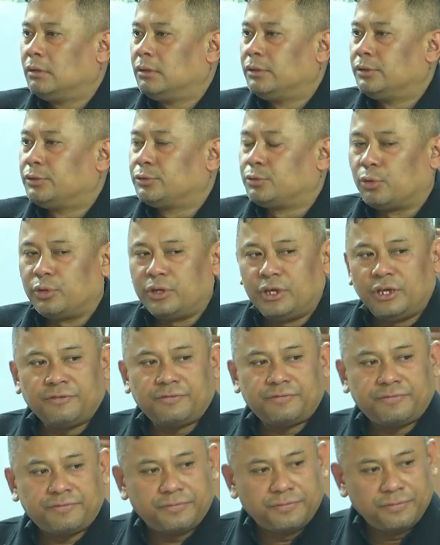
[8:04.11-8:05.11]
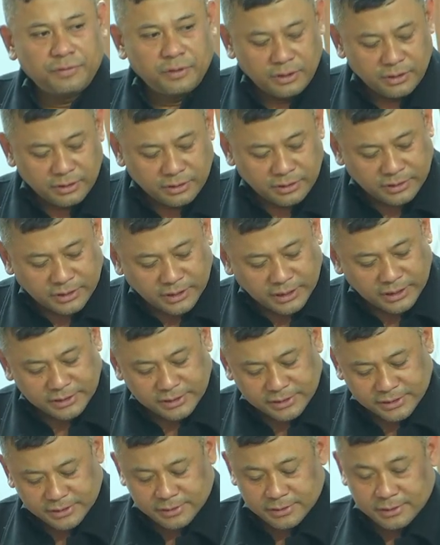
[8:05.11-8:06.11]
So if
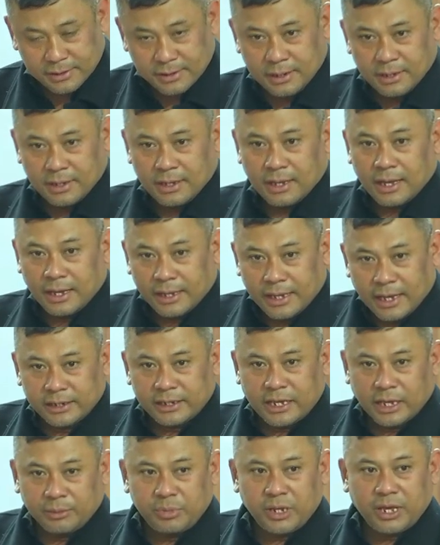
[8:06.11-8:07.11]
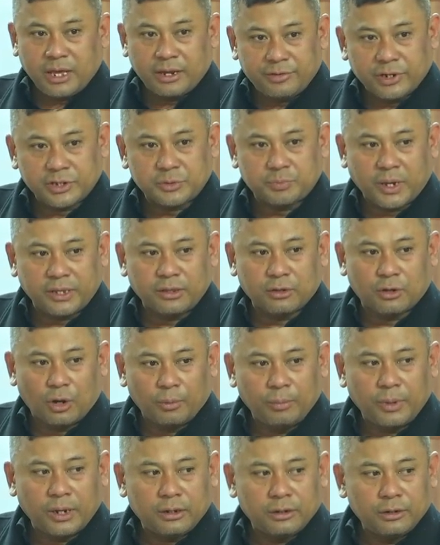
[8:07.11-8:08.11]
these again can be addressed by the
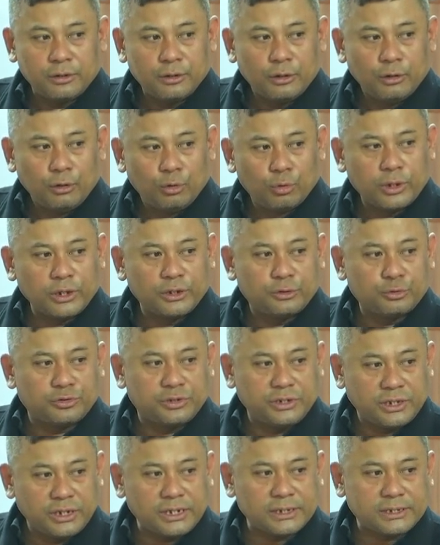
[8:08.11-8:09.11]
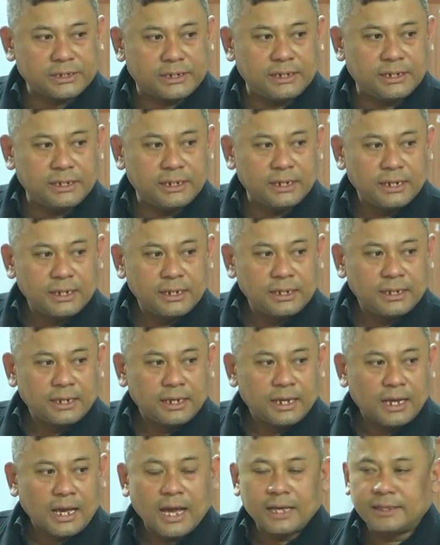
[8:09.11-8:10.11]
government, look into seriously,
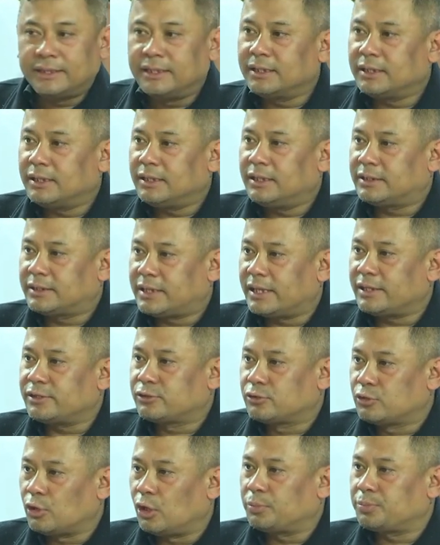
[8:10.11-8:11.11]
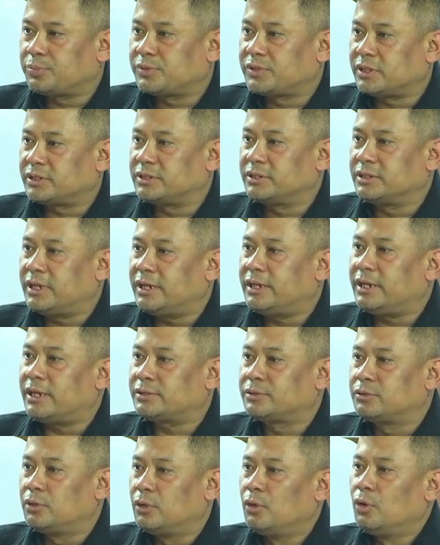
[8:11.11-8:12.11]
I think it can solve certain areas
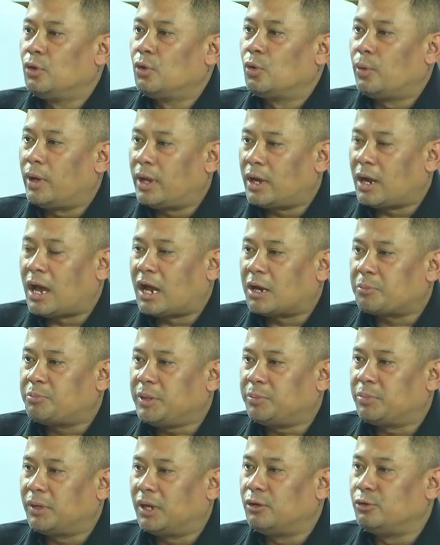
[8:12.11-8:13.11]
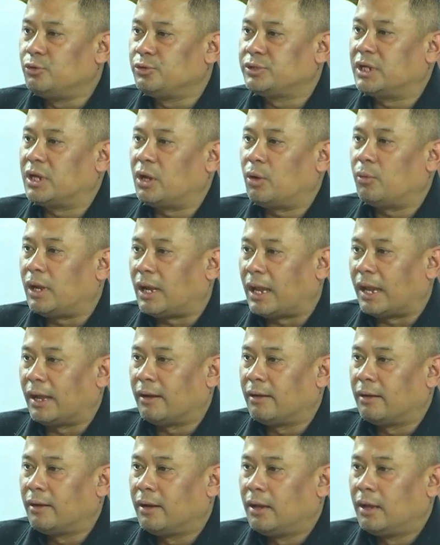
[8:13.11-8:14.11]
where our people are losing our land.
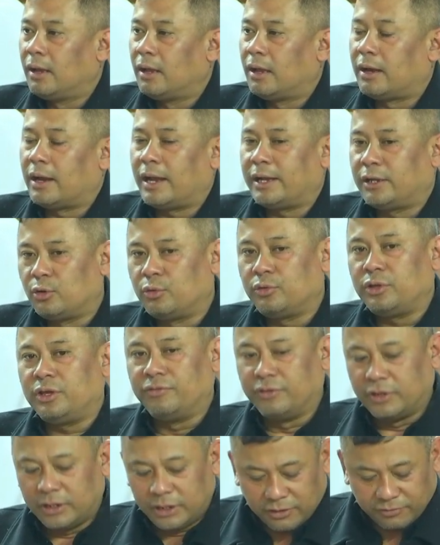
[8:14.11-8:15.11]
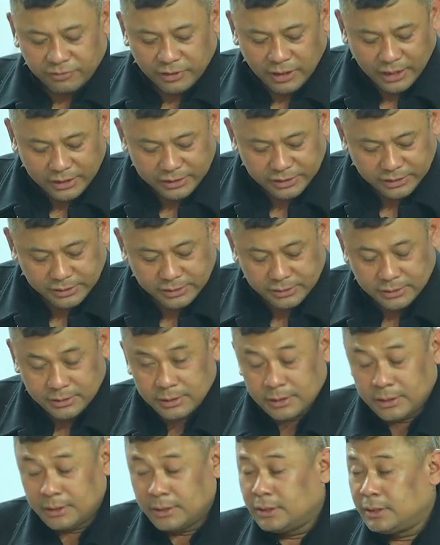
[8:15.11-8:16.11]
Right now, even in the villages,
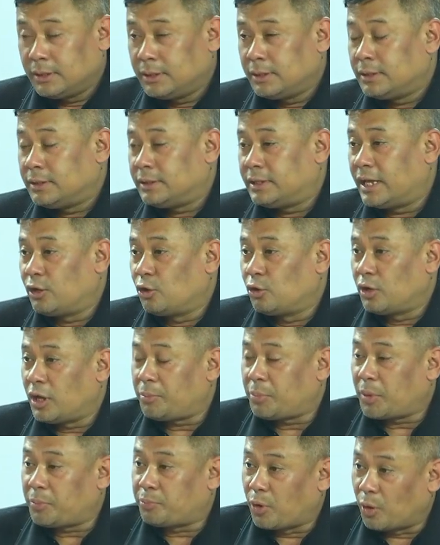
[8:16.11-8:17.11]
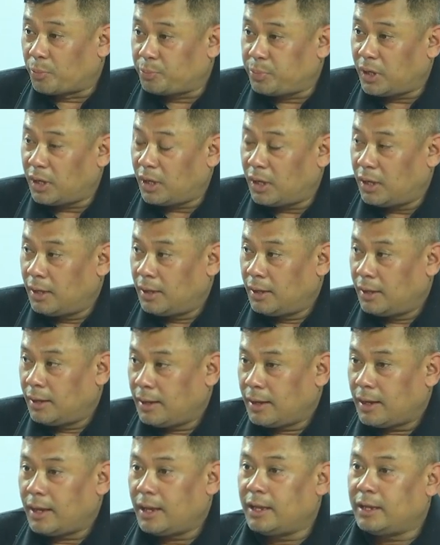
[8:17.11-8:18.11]
they don't have a
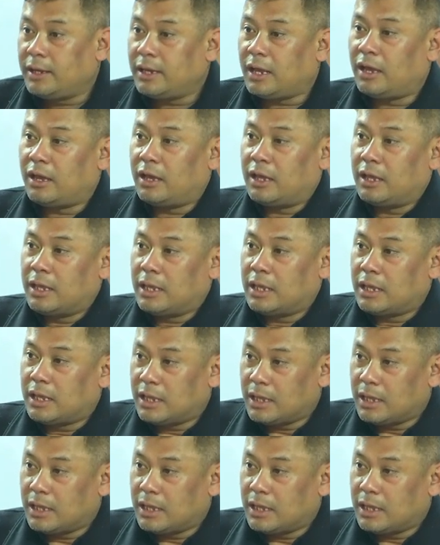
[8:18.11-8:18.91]
proper area,